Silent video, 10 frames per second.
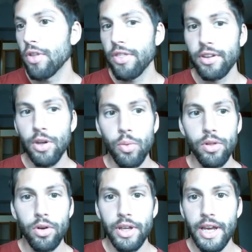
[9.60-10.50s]
the thing that we're
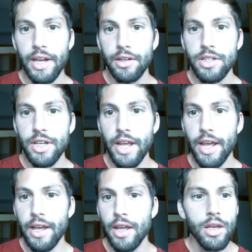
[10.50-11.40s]
looking at
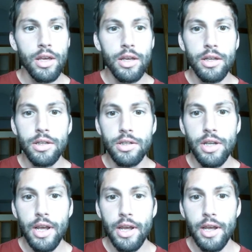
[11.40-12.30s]
today is
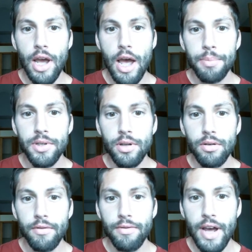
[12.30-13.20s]
a
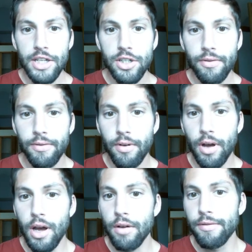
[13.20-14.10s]
Epson Fast
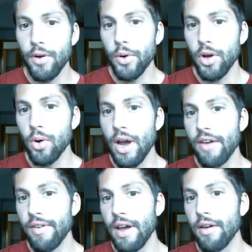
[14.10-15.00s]
Photo
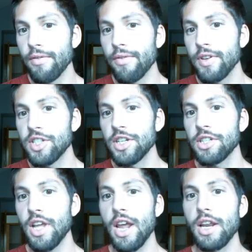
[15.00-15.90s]

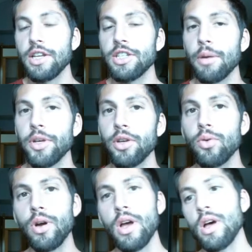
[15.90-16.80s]

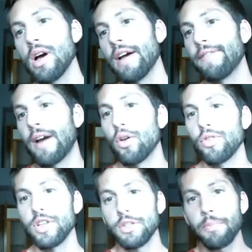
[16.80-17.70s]
FF680W. I found
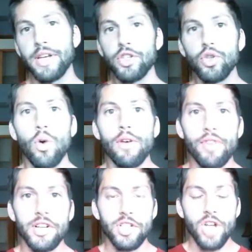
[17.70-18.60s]
this by
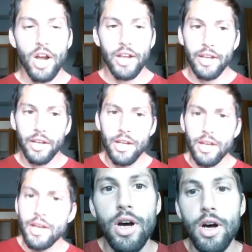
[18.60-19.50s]
storefront stocking
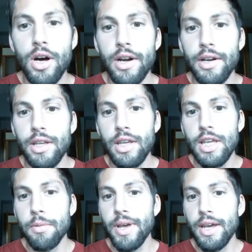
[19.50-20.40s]
on
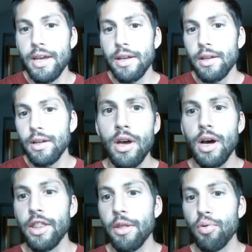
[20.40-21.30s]
eBay.
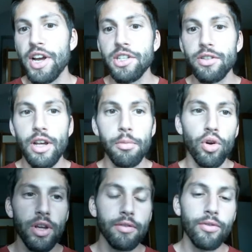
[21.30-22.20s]
The pricing that I'm
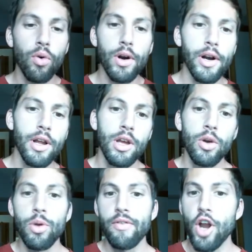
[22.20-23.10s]
looking for,
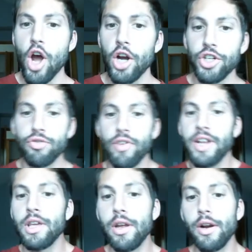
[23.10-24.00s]
we have an auction
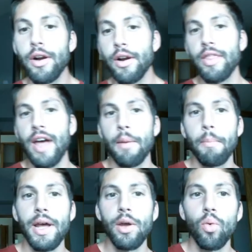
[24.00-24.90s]
right here that
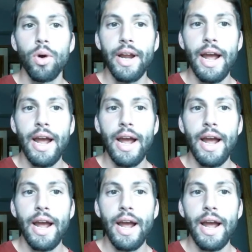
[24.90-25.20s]
might work